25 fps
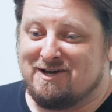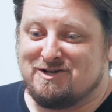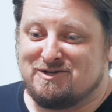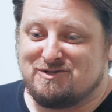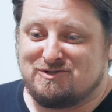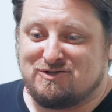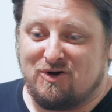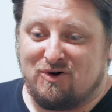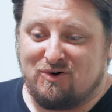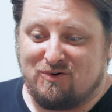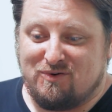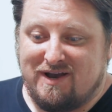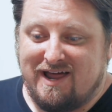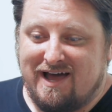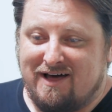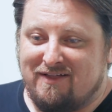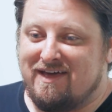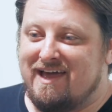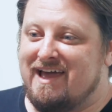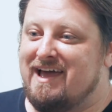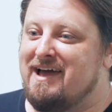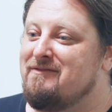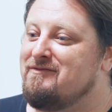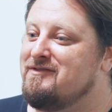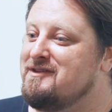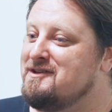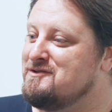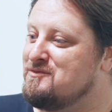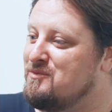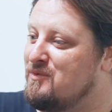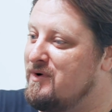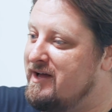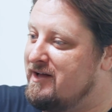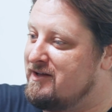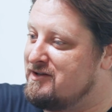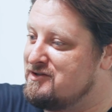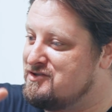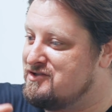So now they have these
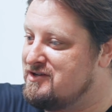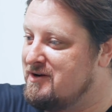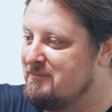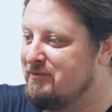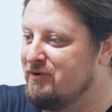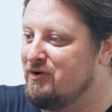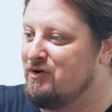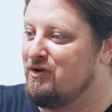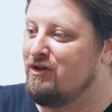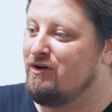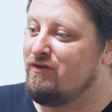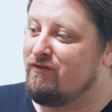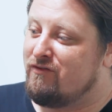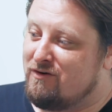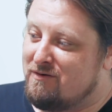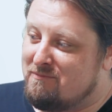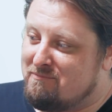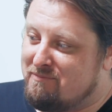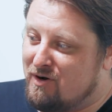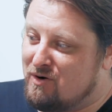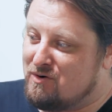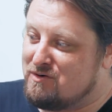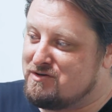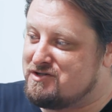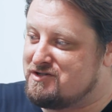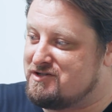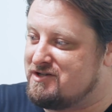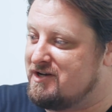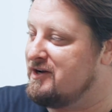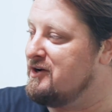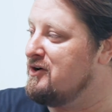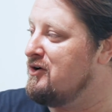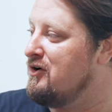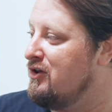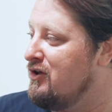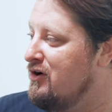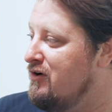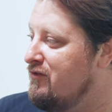whales jumping all over a boat,
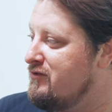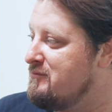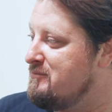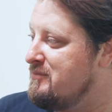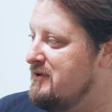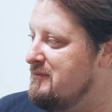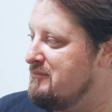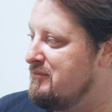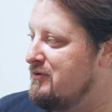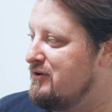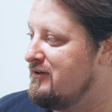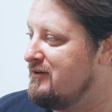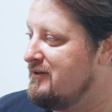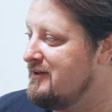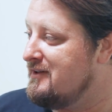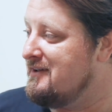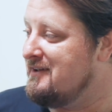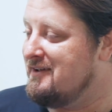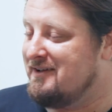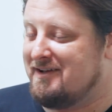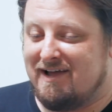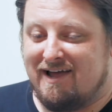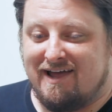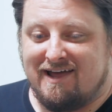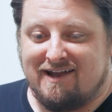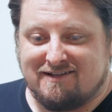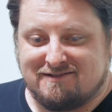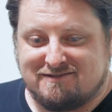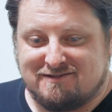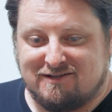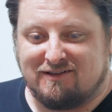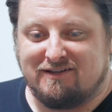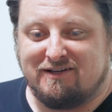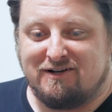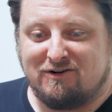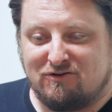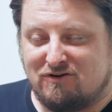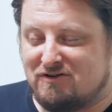all over people, and it's a
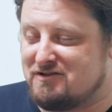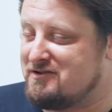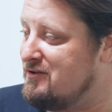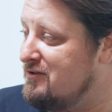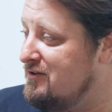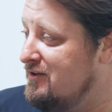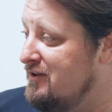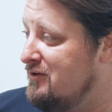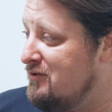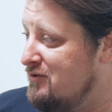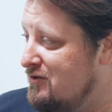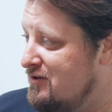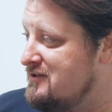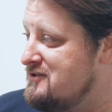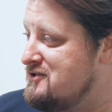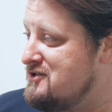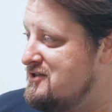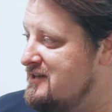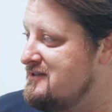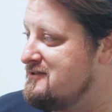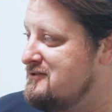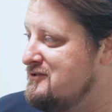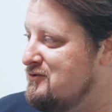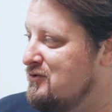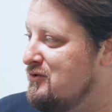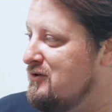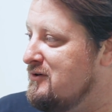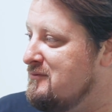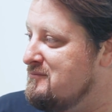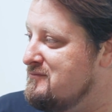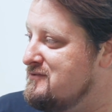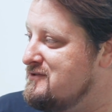literal storm.